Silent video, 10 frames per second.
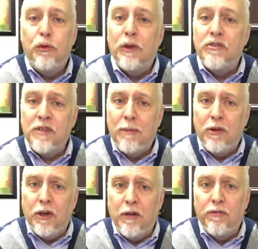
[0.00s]
to
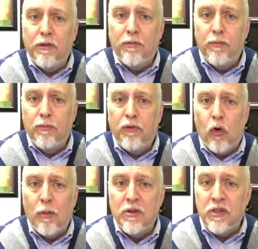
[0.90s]
accept it if the
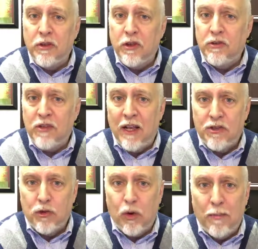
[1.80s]
form is in the
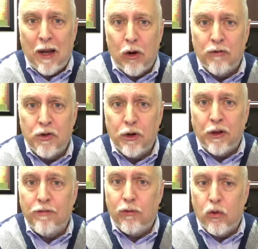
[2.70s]
statutory power of
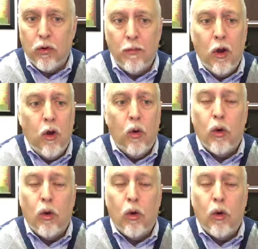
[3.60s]
attorney form,